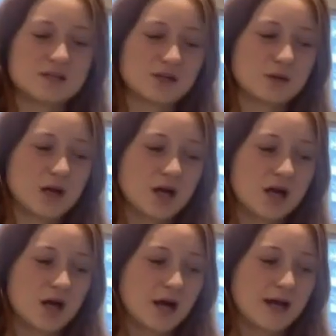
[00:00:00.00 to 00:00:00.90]
So
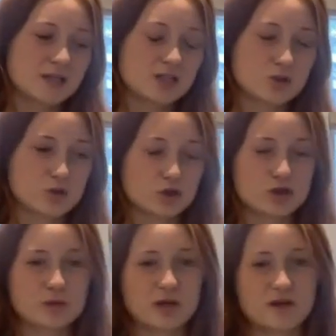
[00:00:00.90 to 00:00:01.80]
I actually joined
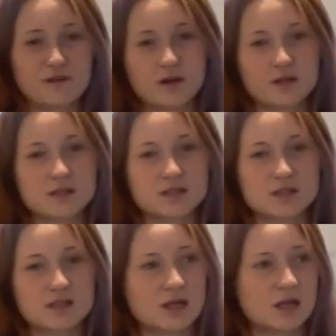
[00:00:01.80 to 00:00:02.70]
Entrepreneur
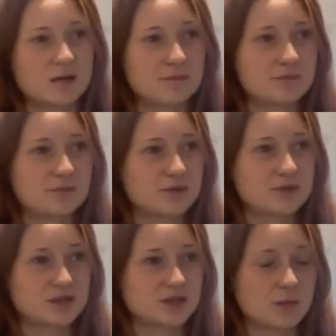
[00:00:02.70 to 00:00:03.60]
First to
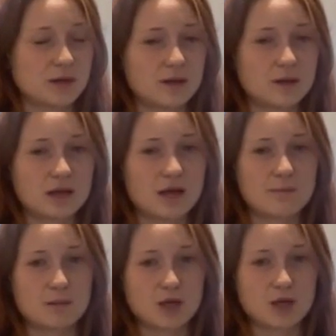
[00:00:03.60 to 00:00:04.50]
start with. I
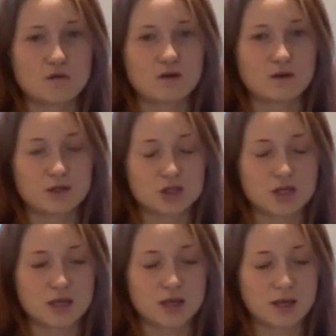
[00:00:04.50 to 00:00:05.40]
met my co-founder
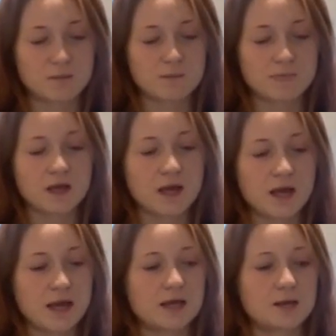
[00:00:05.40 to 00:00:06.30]
Jay there.
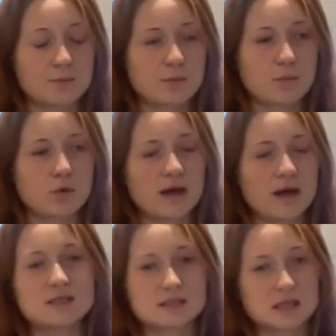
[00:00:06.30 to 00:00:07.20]
And what
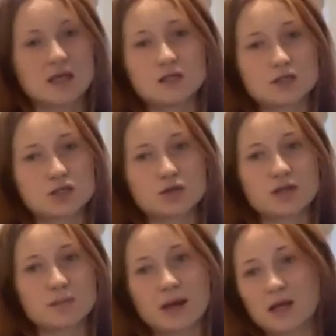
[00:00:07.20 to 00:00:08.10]
I'd seen
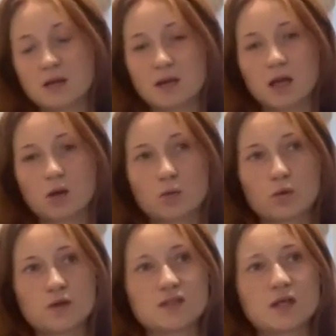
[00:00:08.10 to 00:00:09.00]
during the pandemic
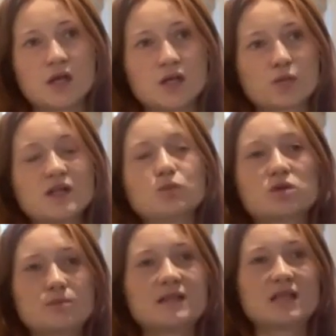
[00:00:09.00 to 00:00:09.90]
was, so
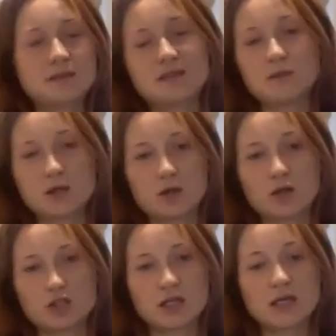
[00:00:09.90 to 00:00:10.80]
wastewater-based
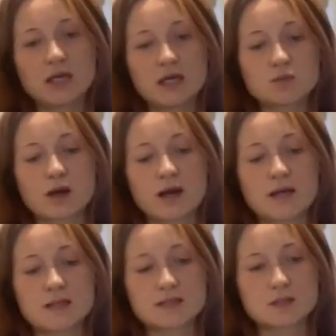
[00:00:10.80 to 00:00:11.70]
epidemiology is
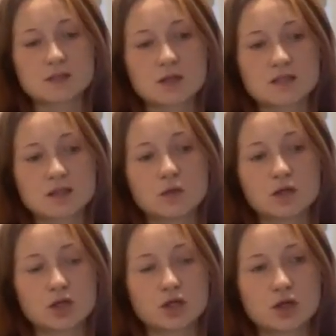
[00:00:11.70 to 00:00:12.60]
where
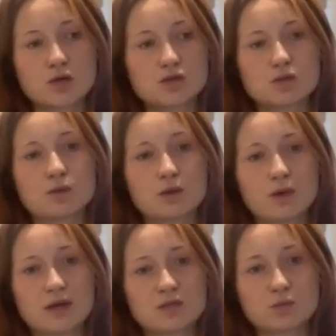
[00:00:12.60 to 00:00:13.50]
someone goes to a
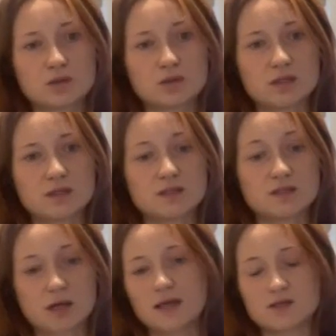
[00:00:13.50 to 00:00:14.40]
wastewater
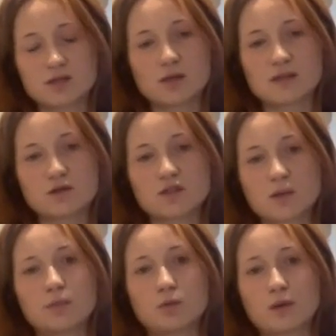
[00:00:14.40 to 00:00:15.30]
site. So for
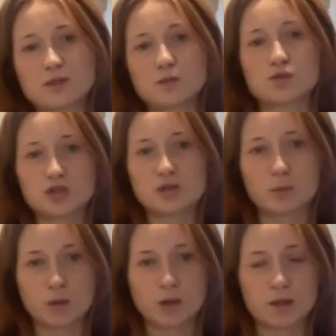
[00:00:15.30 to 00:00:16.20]
example, wastewater
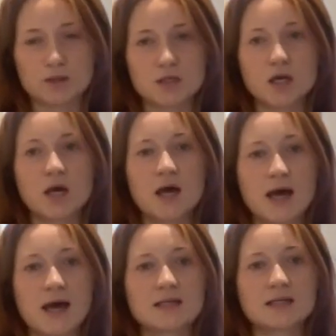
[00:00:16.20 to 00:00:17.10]
treatment works,
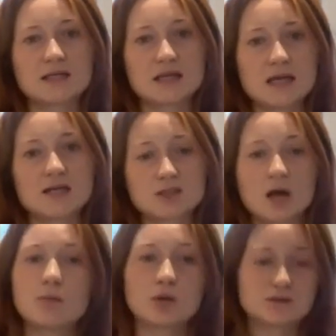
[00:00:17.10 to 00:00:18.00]
and they take a
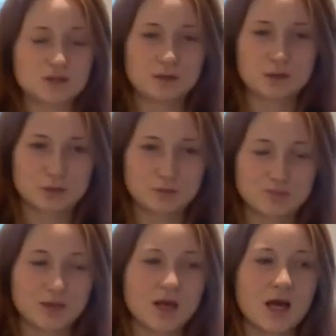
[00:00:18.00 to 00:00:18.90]
sample of sewage.
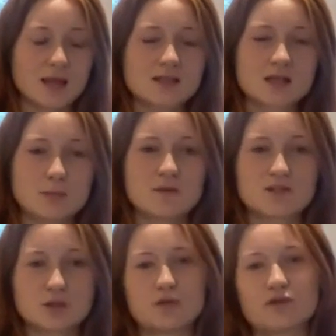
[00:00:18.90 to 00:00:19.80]
And that sample of
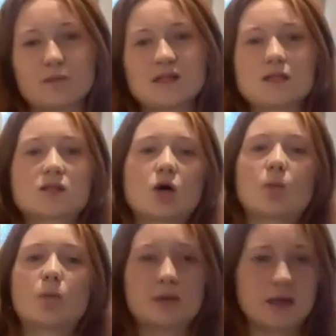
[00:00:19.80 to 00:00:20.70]
sewage represents the
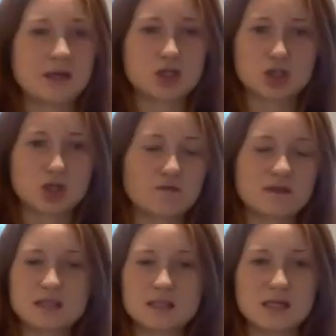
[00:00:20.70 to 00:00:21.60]
whole population of a
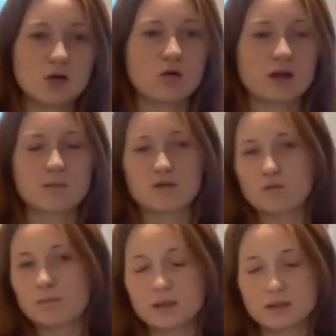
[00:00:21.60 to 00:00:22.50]
city, or it can be
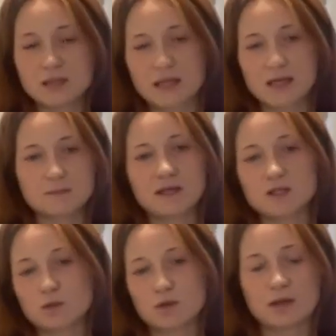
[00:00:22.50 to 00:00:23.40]
of a building. It
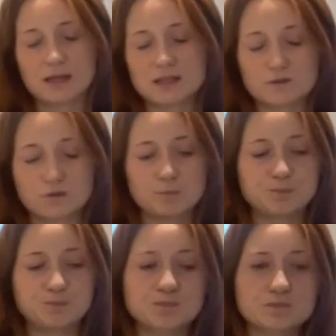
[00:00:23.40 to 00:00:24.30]
depends where you collect it from.